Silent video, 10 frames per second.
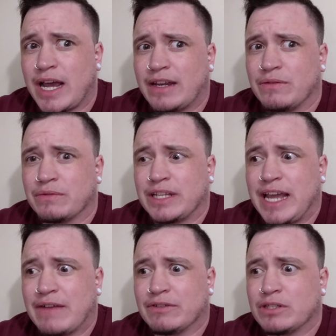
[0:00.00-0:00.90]
I don't really
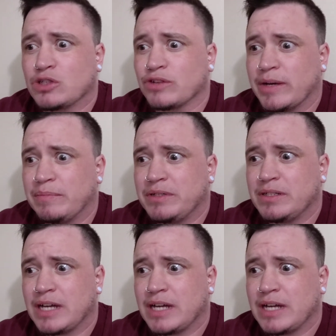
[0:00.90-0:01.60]
have a script,